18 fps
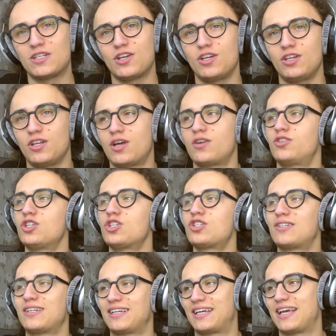you know,
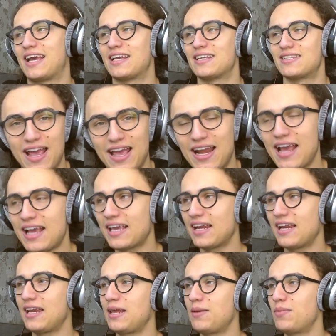just in case. And I
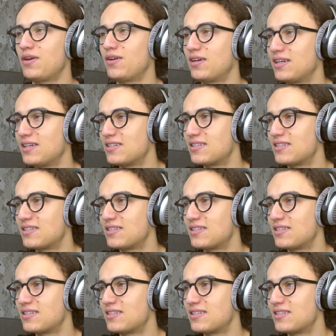get an email and he